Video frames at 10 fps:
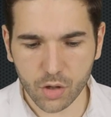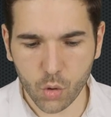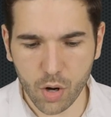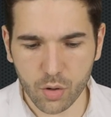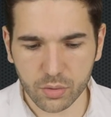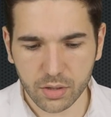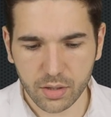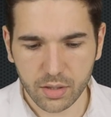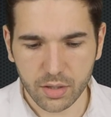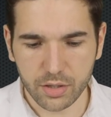quote,
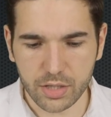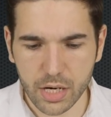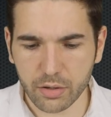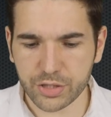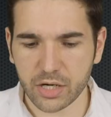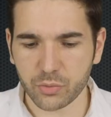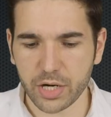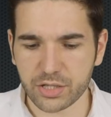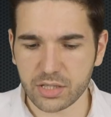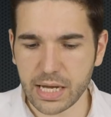the younger
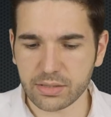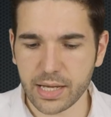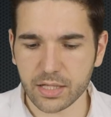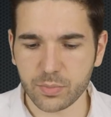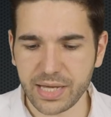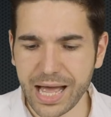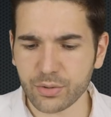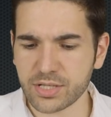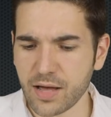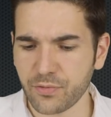generation now tells me
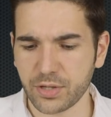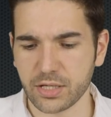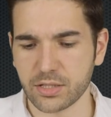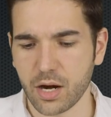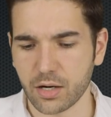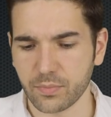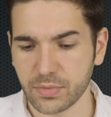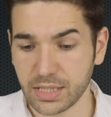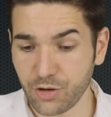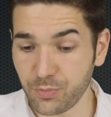how tough things are.
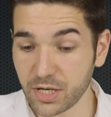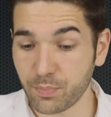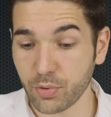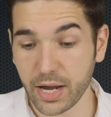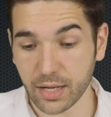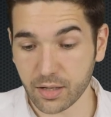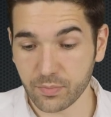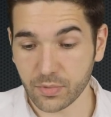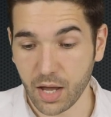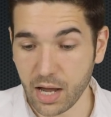Give me a break.
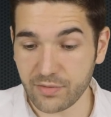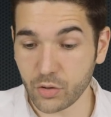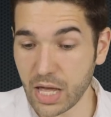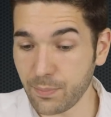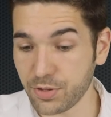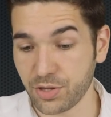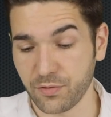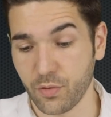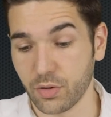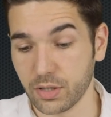I have no empathy
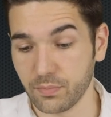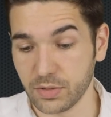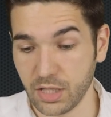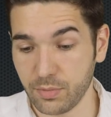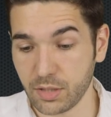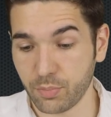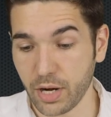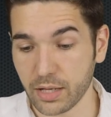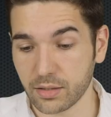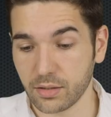for it. Give me a
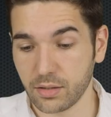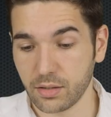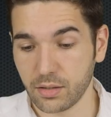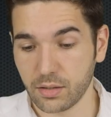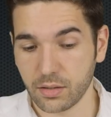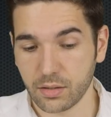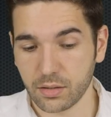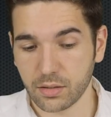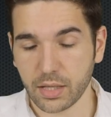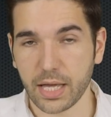break.
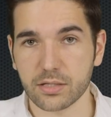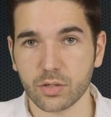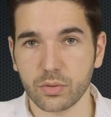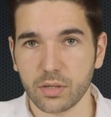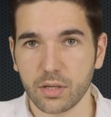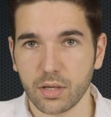Okay, so